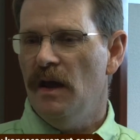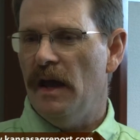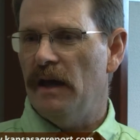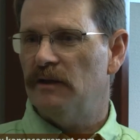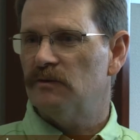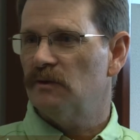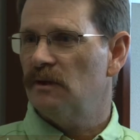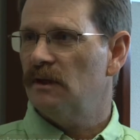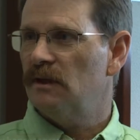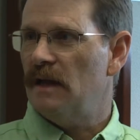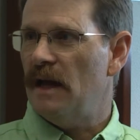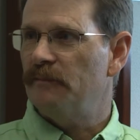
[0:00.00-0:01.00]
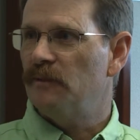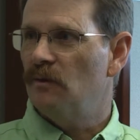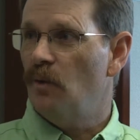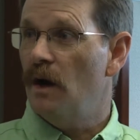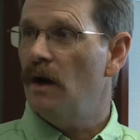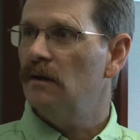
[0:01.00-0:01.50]
And it's really
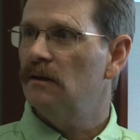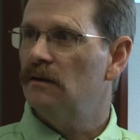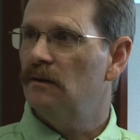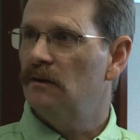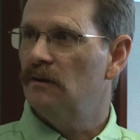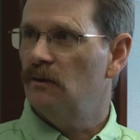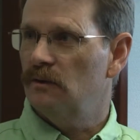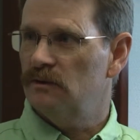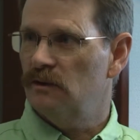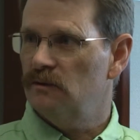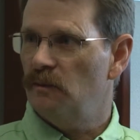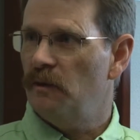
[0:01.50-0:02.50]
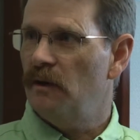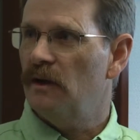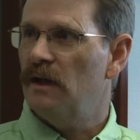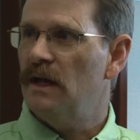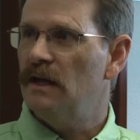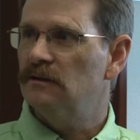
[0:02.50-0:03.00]
adapted well in the north central part
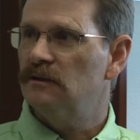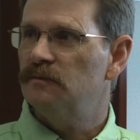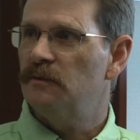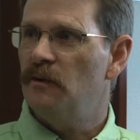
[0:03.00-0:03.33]
of Kansas,